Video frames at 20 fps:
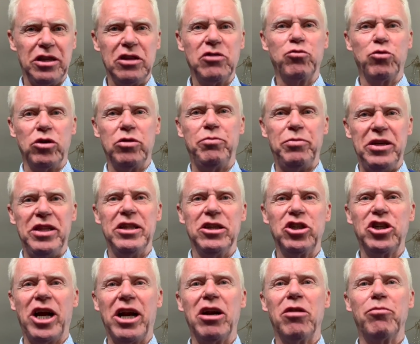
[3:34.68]
would be the
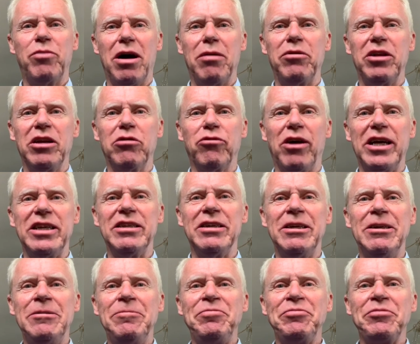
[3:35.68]
general public, right?
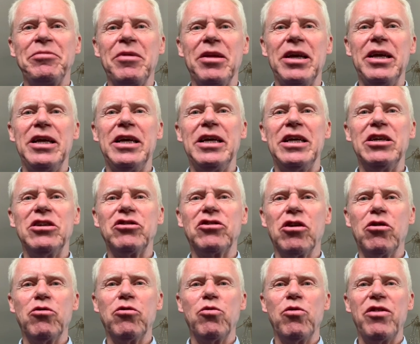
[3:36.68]

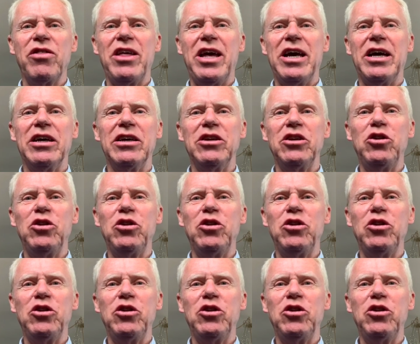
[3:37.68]
So there